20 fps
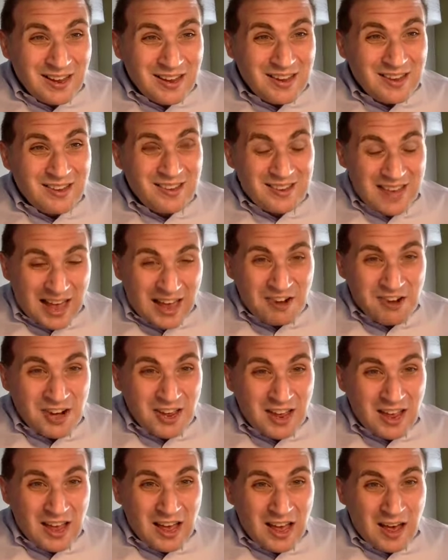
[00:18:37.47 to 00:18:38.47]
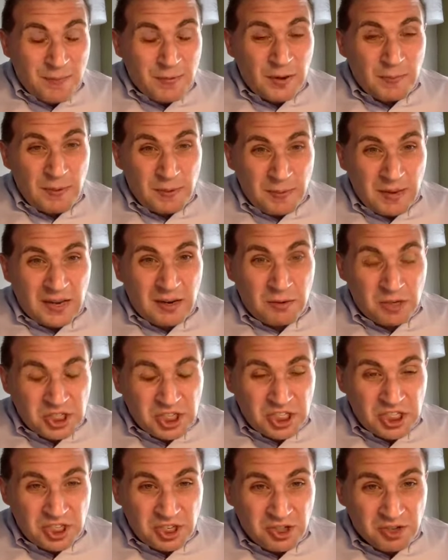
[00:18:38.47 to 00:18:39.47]
Saturday, I'm going to be meeting with
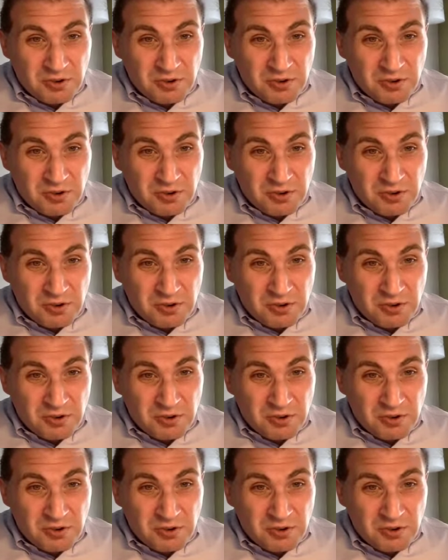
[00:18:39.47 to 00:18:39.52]
each of the